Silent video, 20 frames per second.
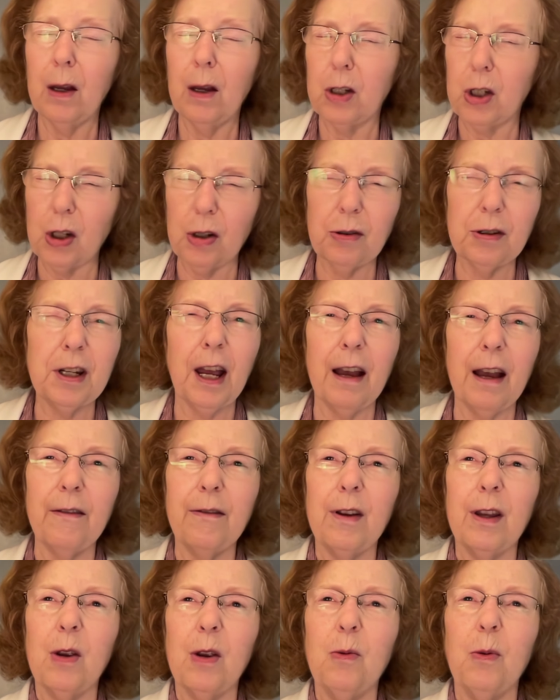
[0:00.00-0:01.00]
Don't have
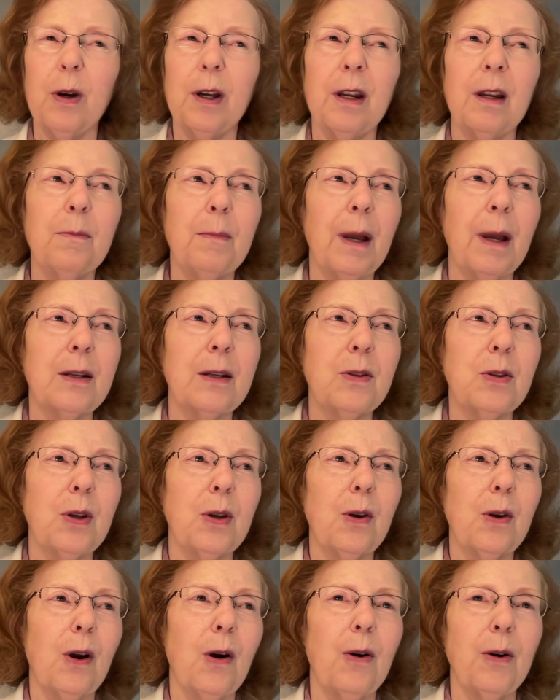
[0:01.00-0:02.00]
anyone in
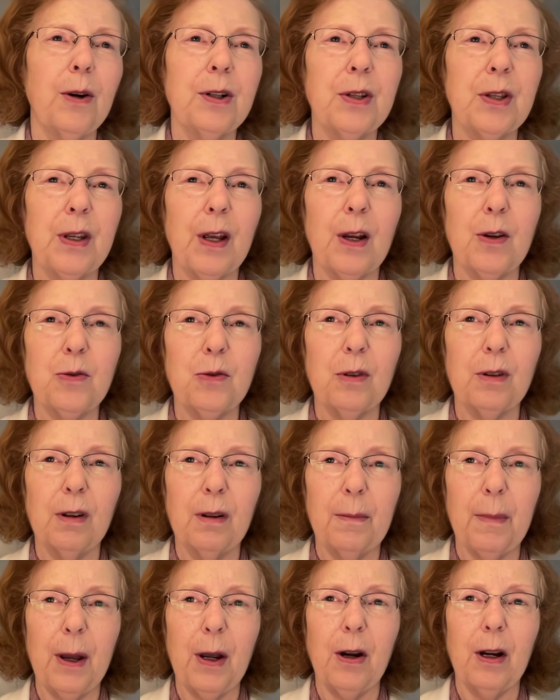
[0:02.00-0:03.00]
Mexico or Central
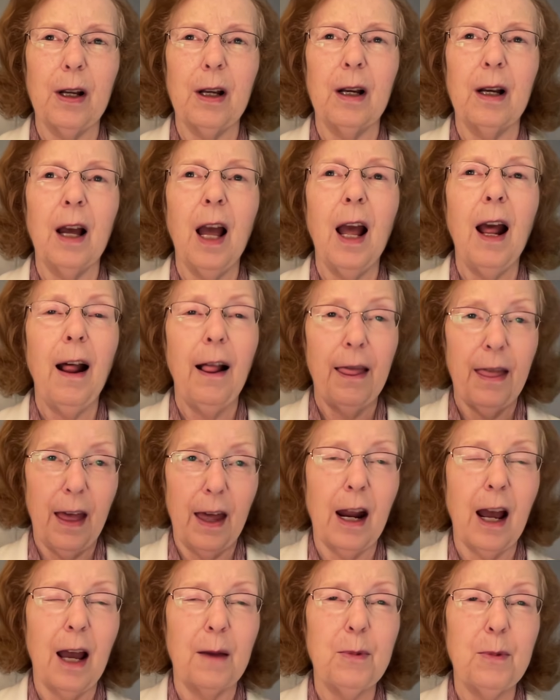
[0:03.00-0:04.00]
America that
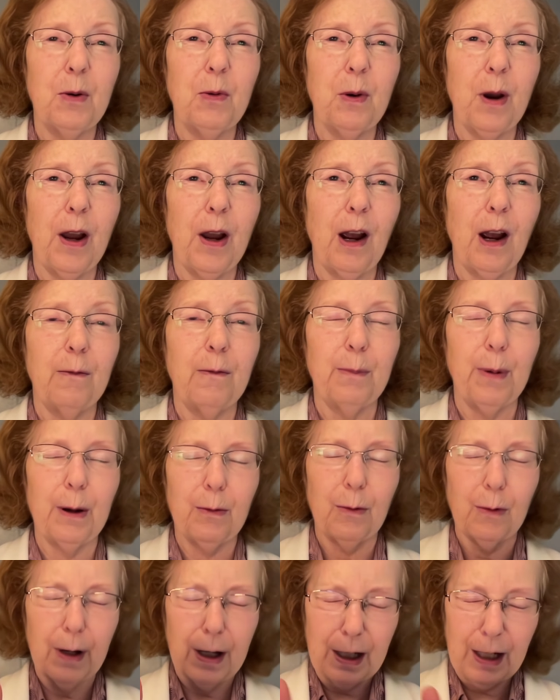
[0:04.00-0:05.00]
I'm aware of, but
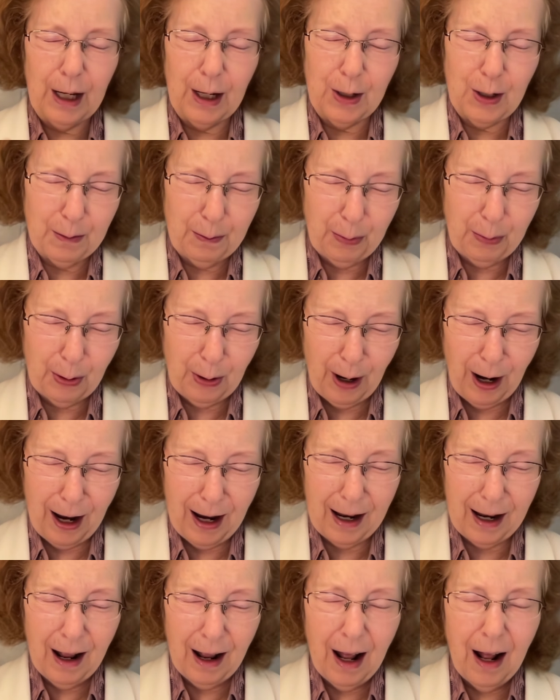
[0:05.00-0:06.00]
we need to
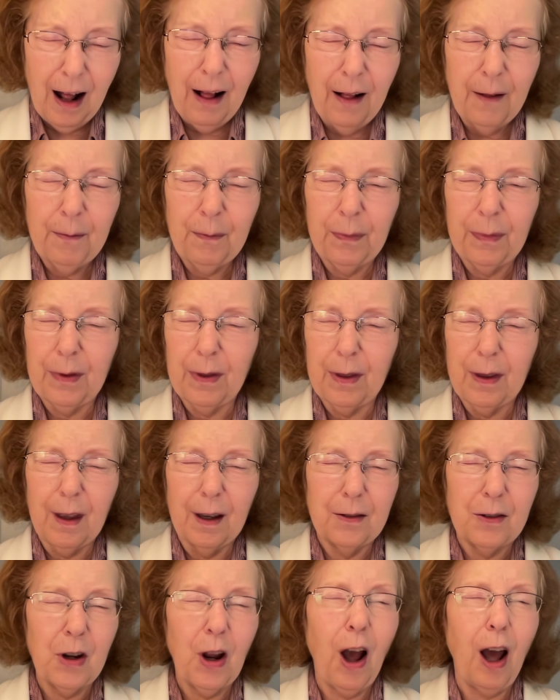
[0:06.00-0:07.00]
pray,
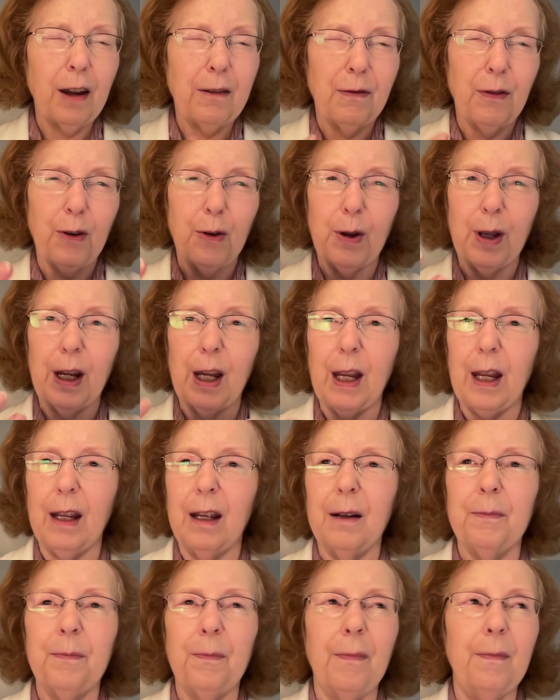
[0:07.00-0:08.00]
not for any
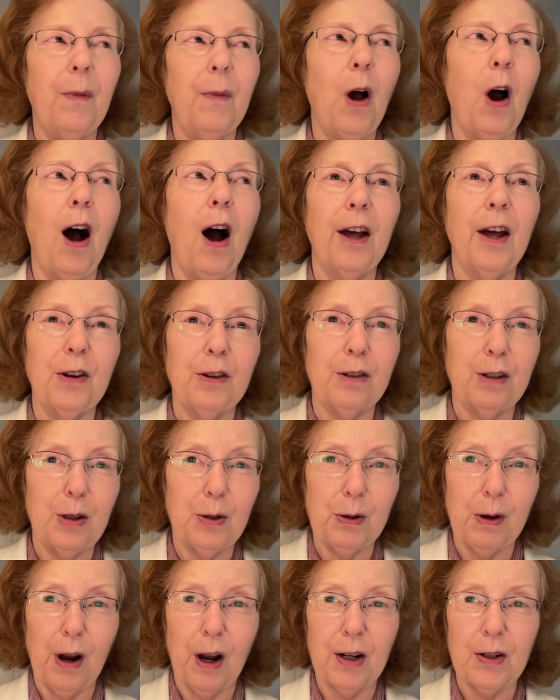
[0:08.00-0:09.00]
honor
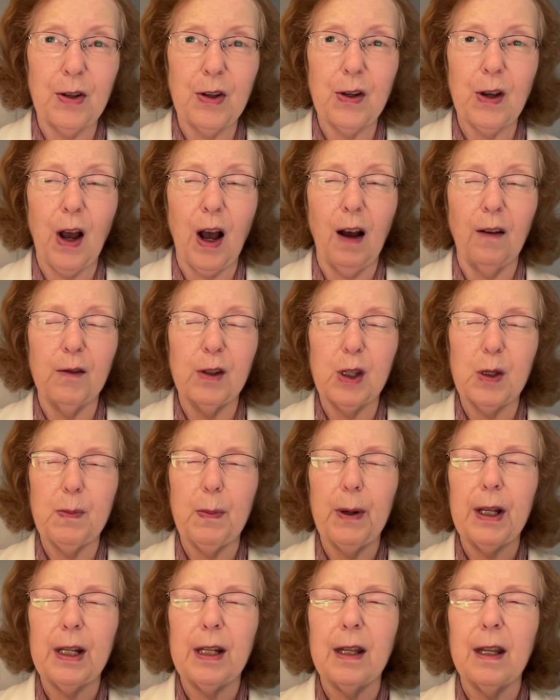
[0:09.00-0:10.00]
to ourselves,
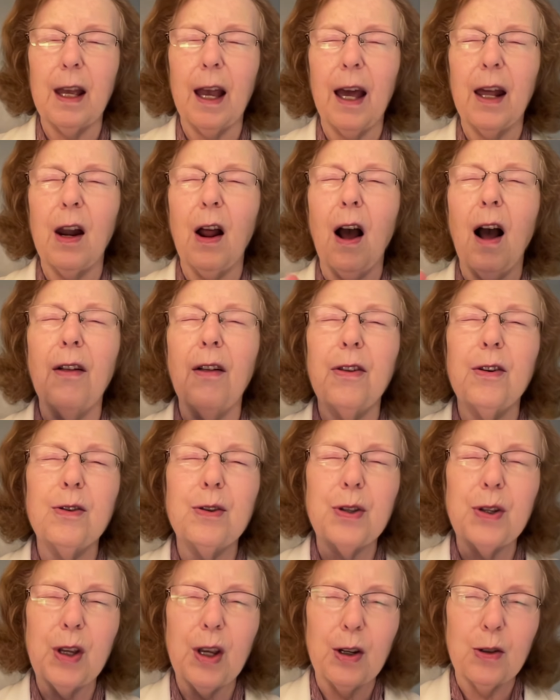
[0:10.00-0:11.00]
but that
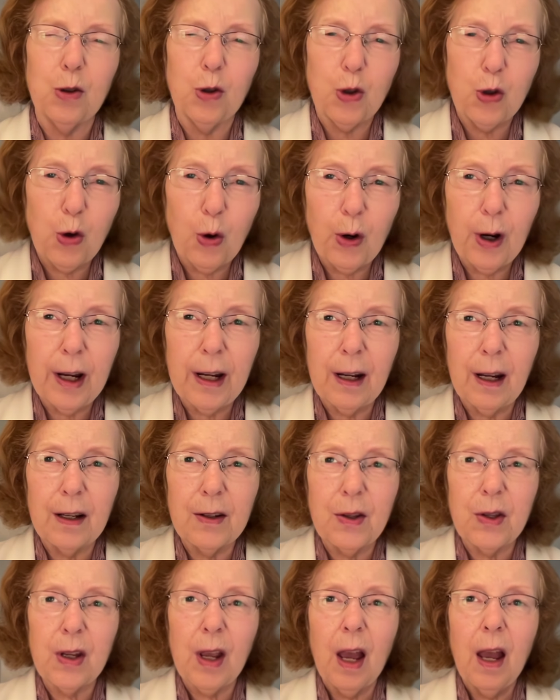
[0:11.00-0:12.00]
others can join
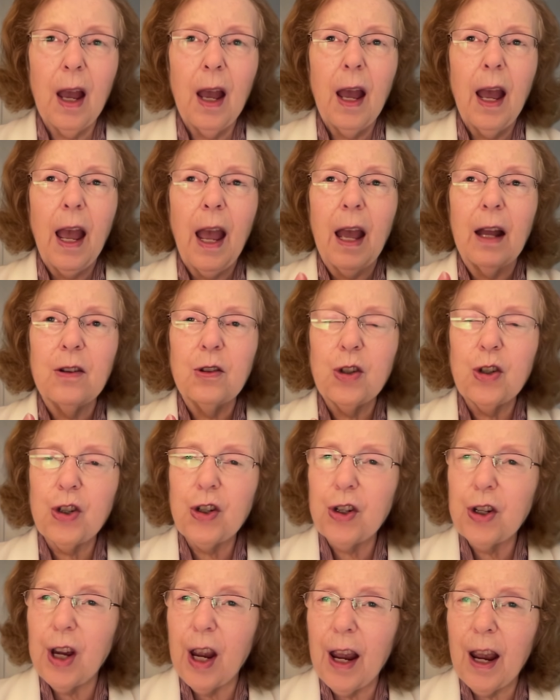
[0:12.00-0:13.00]
us and
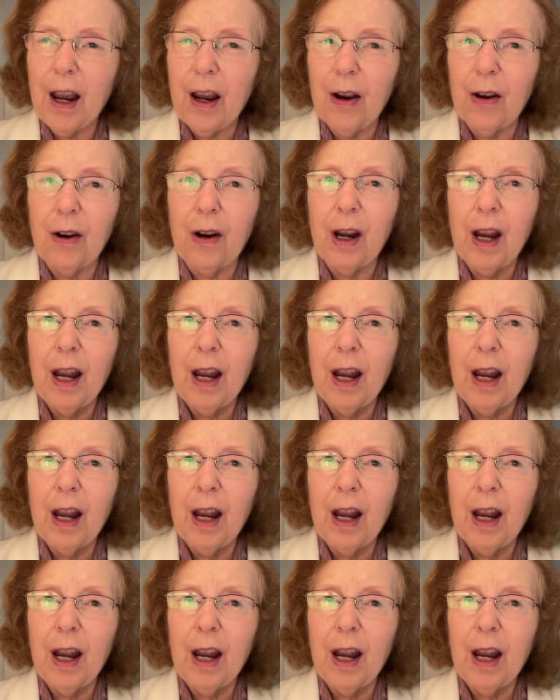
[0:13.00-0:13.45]
share